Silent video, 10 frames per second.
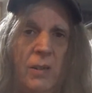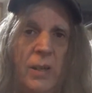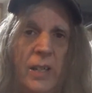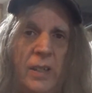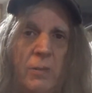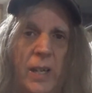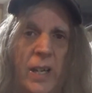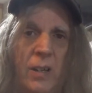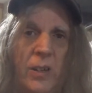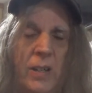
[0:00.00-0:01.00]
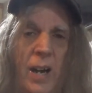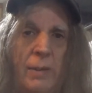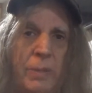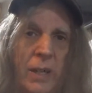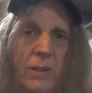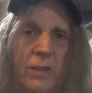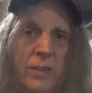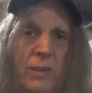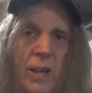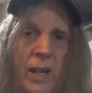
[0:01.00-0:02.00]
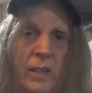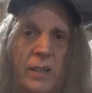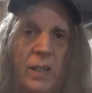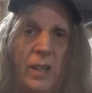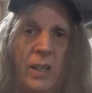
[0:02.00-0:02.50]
We had all the cotton pickers, right?